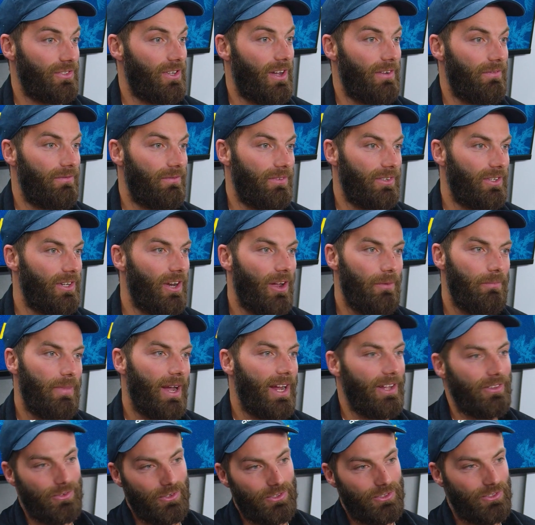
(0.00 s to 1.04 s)
I've,
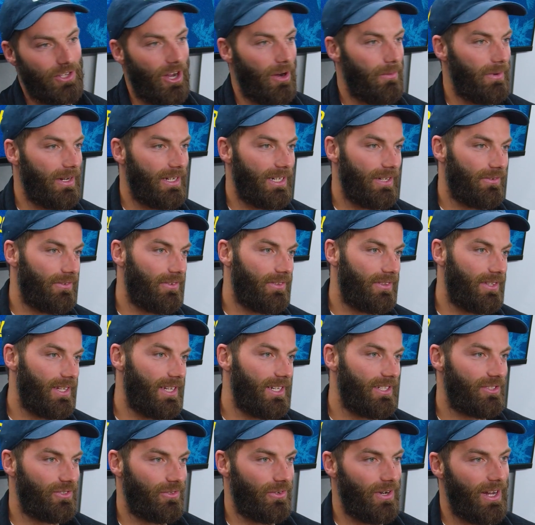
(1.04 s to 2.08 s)
been through so many different
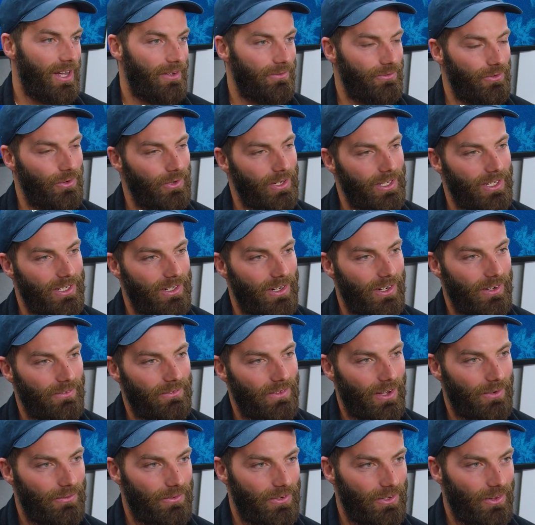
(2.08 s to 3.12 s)
things throughout footy, and
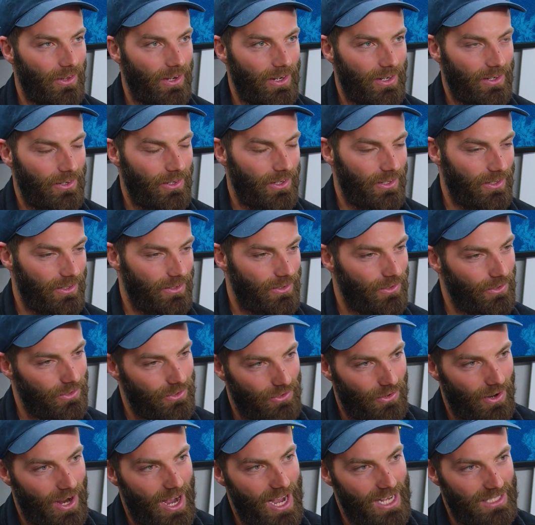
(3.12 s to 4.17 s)
I feel like I've got a good
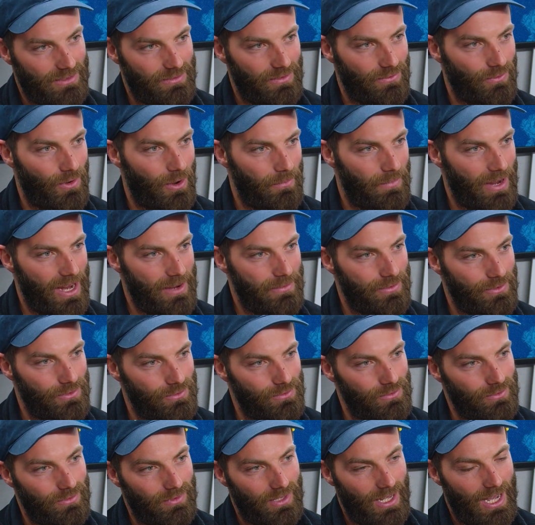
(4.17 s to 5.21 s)
grasp of what
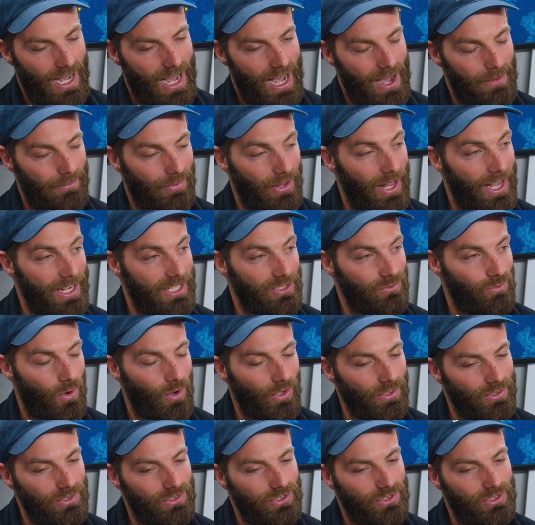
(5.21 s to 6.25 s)
players
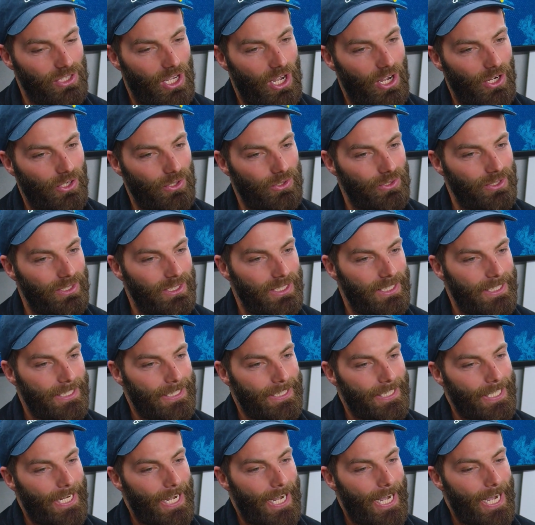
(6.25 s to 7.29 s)
want. So
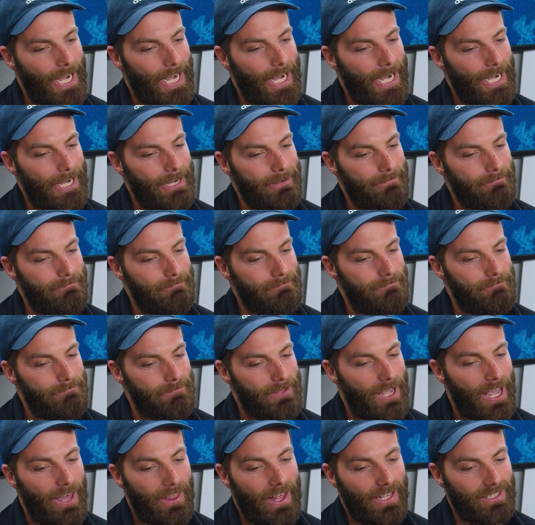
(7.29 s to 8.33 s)

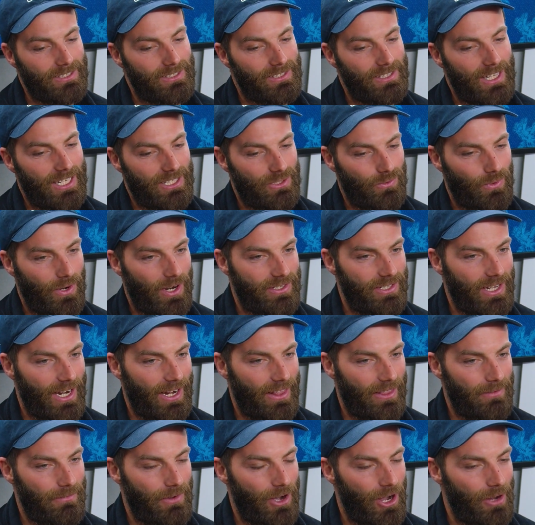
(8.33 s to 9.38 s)
that's where it's
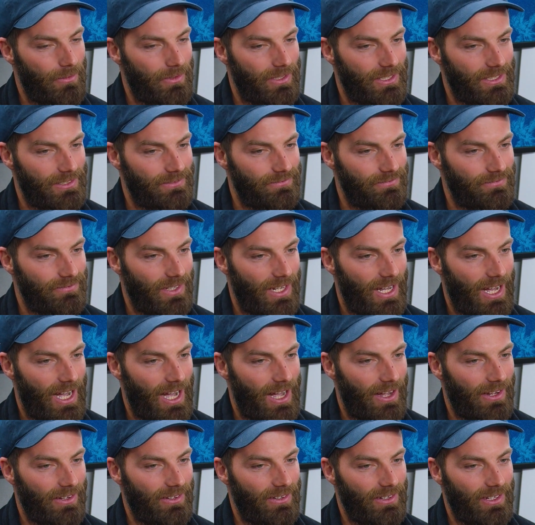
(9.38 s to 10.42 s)
at the moment, and
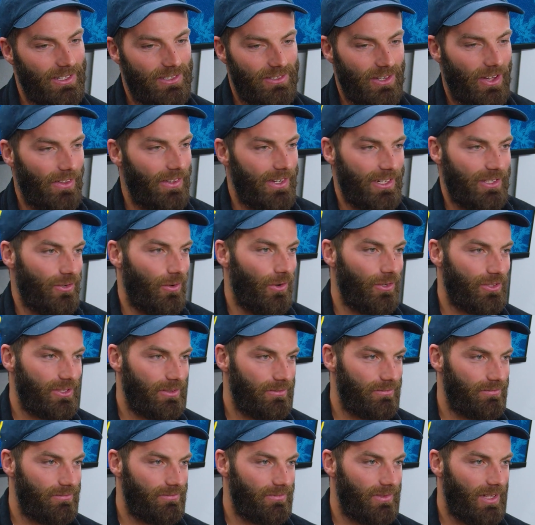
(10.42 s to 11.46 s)
I think it's
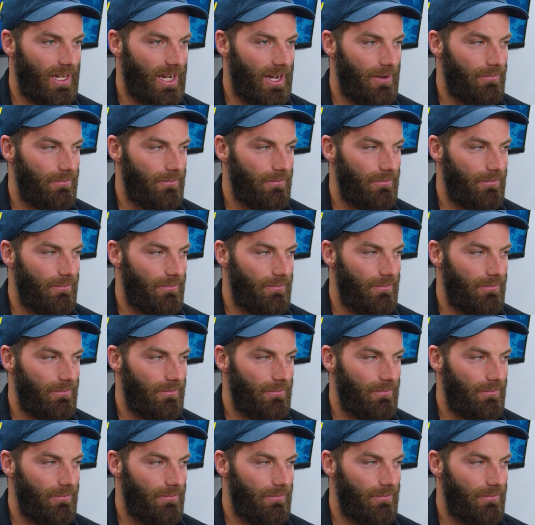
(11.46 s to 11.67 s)
awesome.